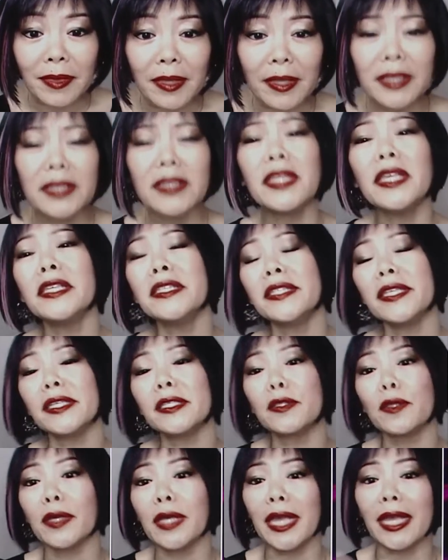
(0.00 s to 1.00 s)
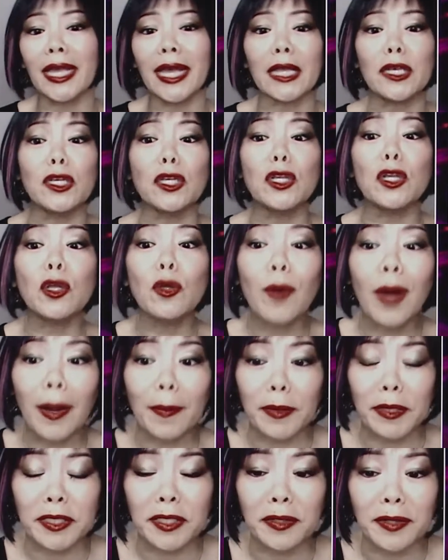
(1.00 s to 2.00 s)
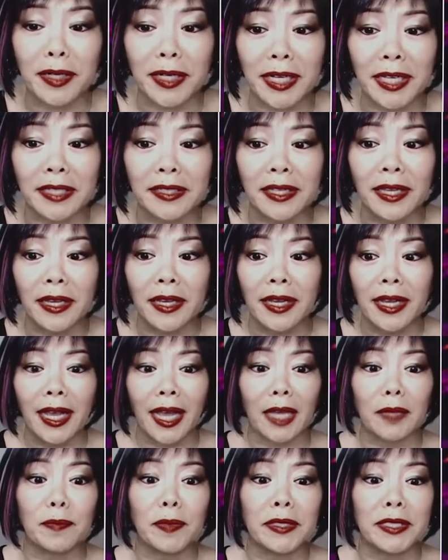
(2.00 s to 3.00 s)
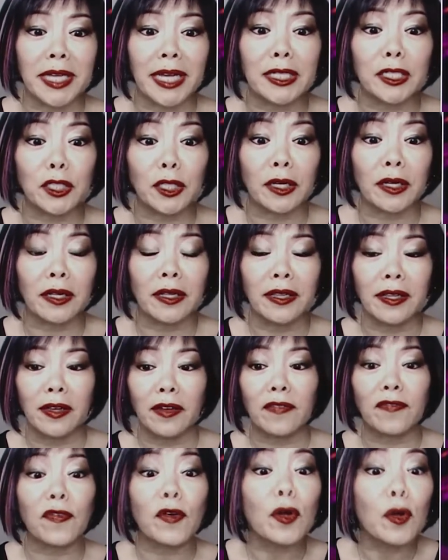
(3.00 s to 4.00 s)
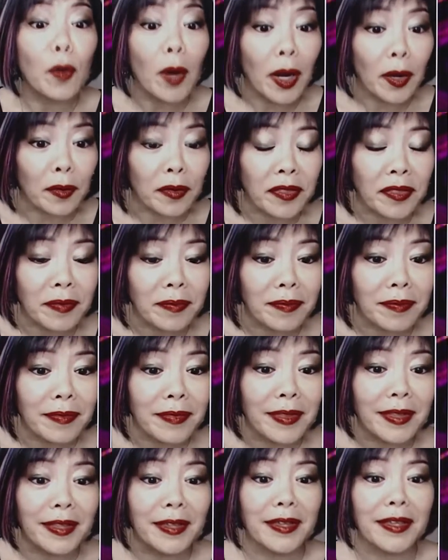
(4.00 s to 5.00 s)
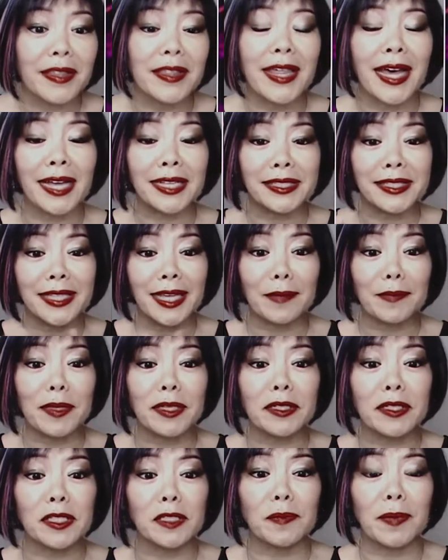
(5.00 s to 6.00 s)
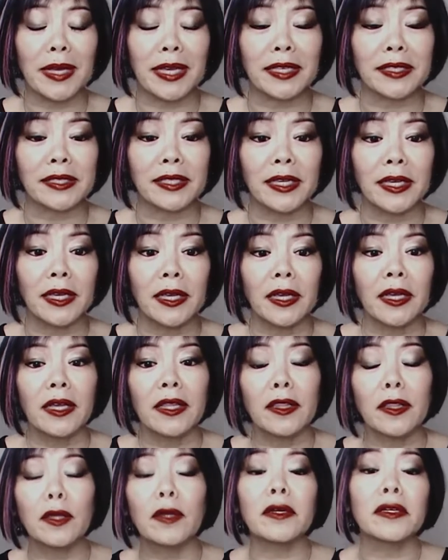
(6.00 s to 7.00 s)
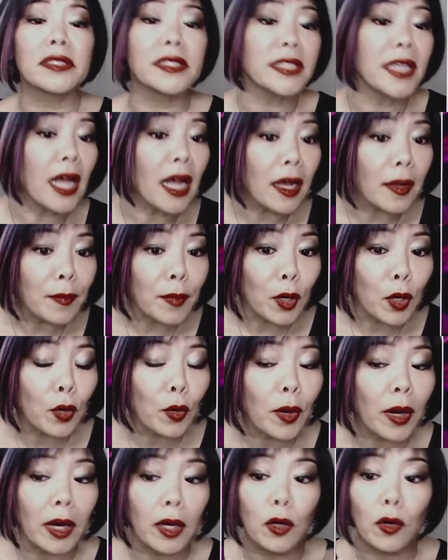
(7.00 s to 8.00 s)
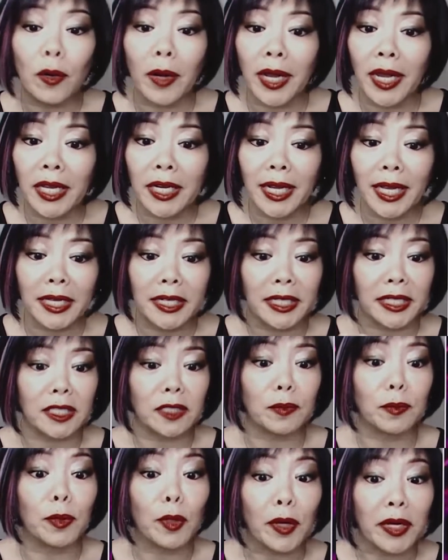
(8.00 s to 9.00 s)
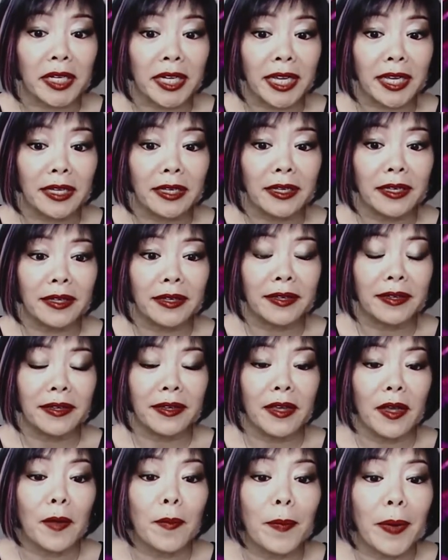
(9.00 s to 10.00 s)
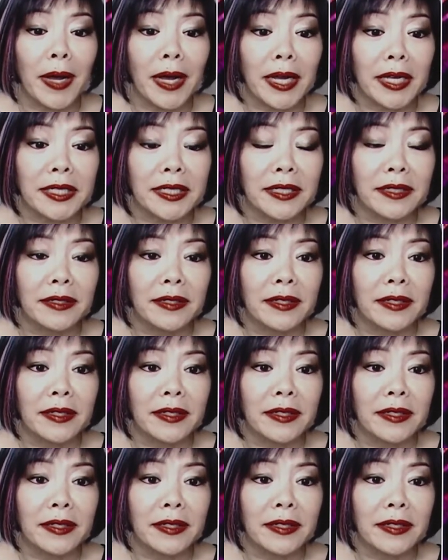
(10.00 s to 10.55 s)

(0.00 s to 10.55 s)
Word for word: And this is looking at new opportunities and potential for growth. That's that middle space. There are some who are great at exploiting, but